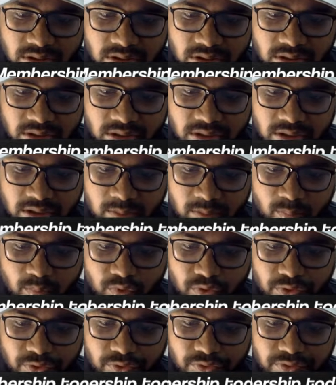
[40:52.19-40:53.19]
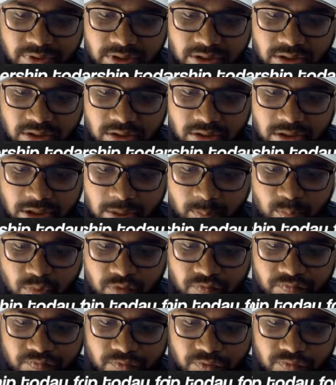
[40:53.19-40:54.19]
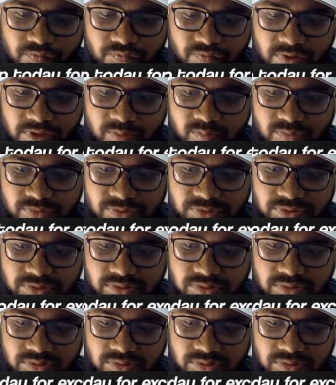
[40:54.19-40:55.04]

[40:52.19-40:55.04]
and I'm going to take a gap of few frames,